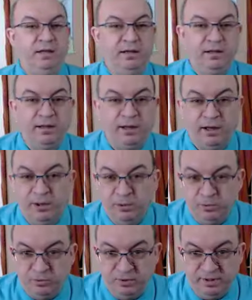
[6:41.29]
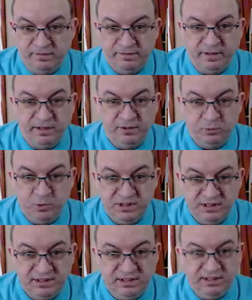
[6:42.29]
how do they find a
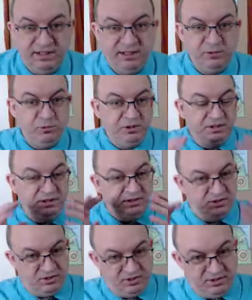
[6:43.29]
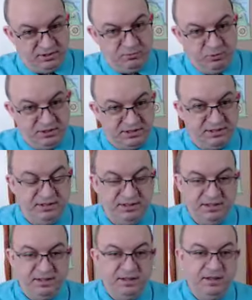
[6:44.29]
whiskey, and then we adjust the whiskey
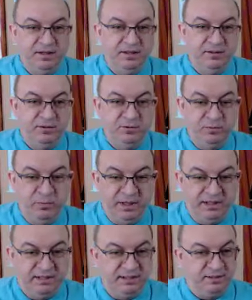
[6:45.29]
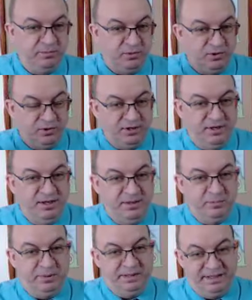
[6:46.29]
to make it more
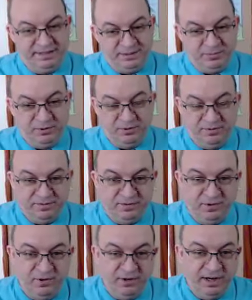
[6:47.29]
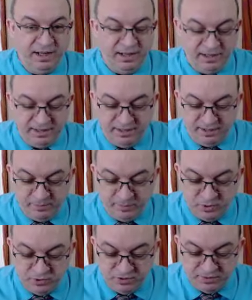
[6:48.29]
palatable for
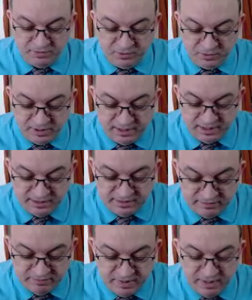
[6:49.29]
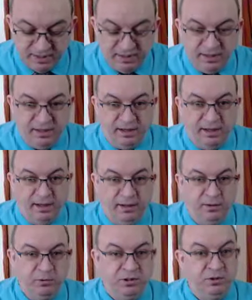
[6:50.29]
most of you guys.
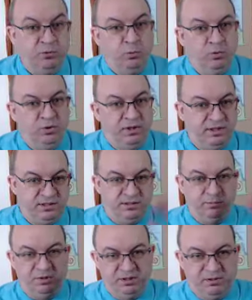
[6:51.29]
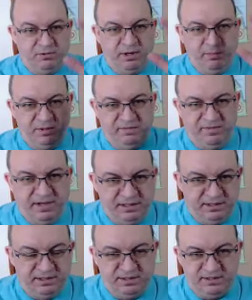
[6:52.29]
We don't want this to be a drum
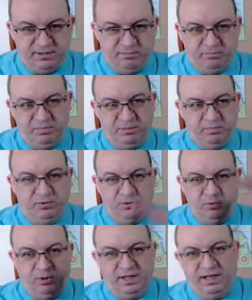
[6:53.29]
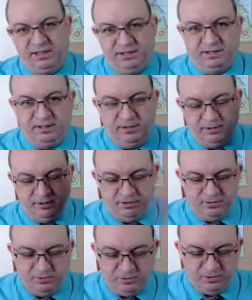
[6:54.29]
divided. Some people who liked and others
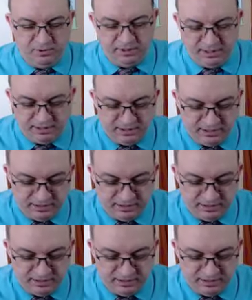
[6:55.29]
who don't like it.